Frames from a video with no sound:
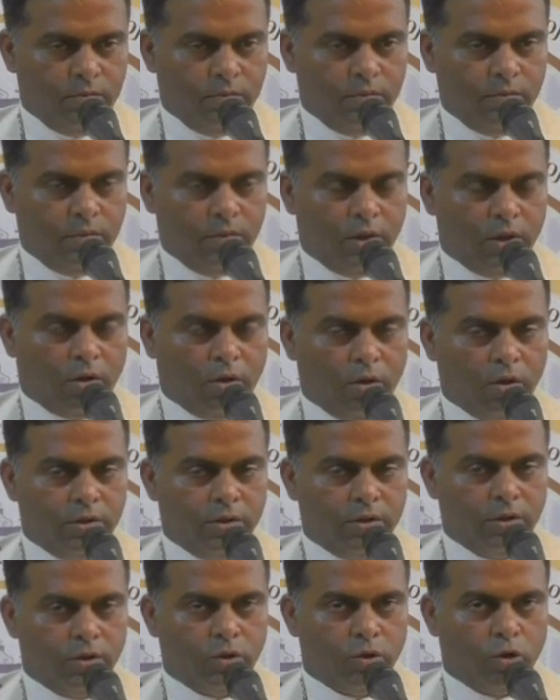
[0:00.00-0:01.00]
He calls
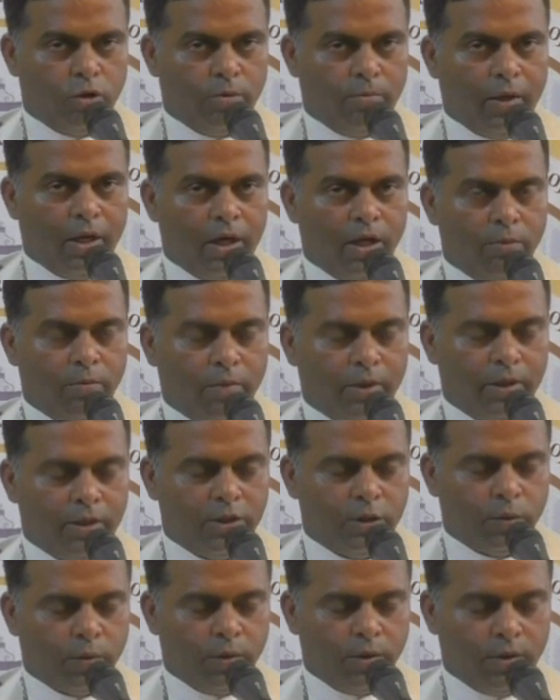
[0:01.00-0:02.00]
us to abide by
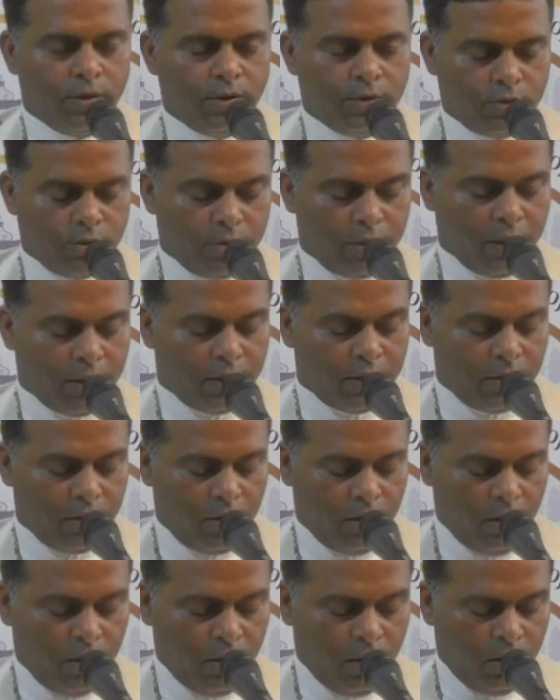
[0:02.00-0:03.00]
his word so that
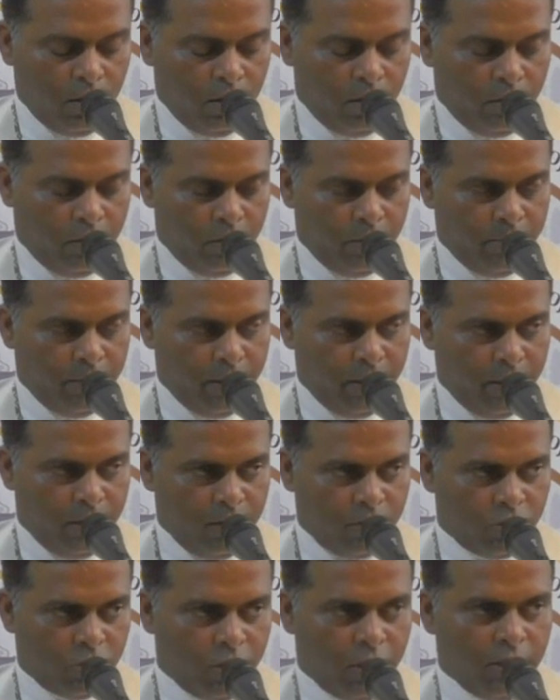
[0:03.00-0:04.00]
we may
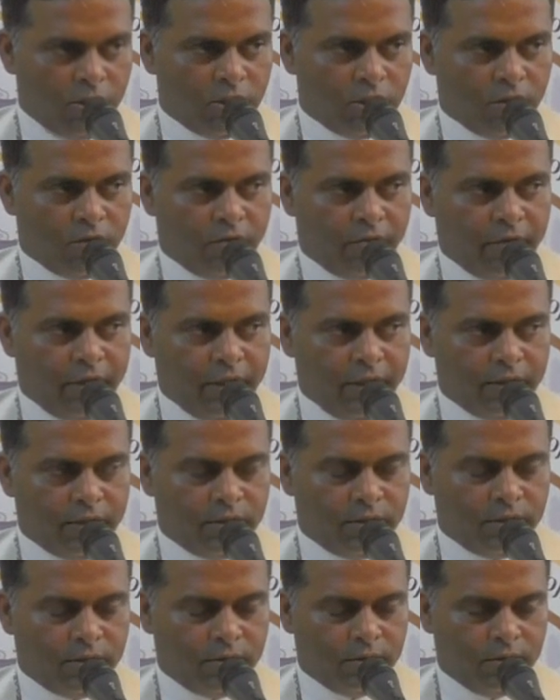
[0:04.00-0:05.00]
change our
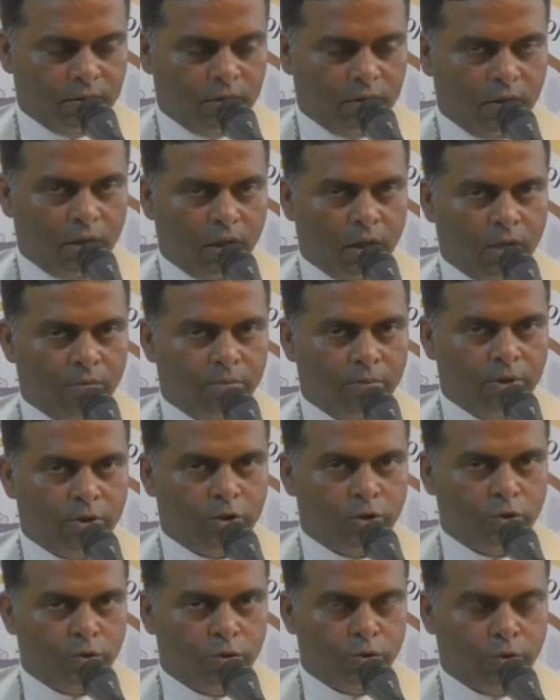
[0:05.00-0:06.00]
ways and be
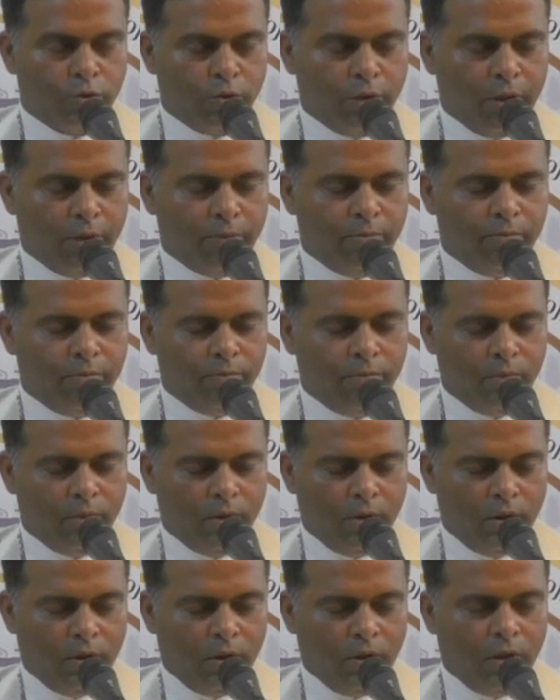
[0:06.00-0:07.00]
true to him
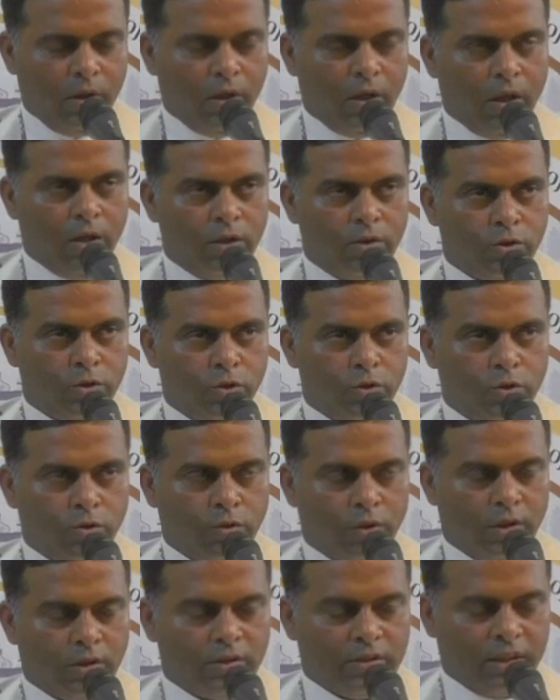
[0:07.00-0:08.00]
and true to
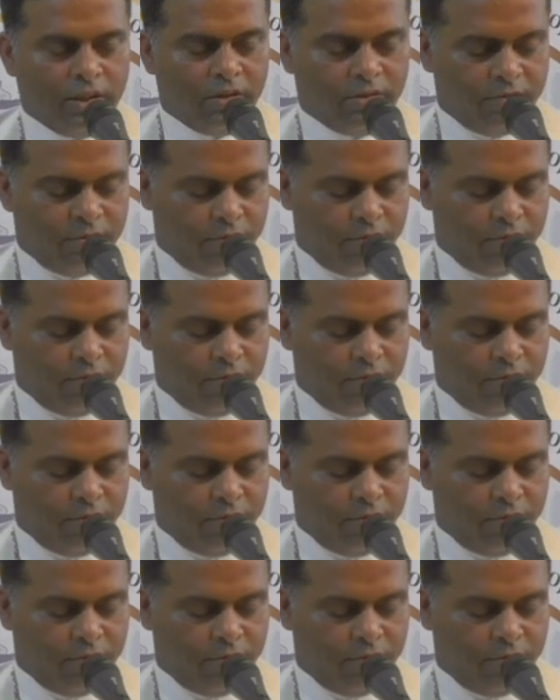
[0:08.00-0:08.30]
ourselves.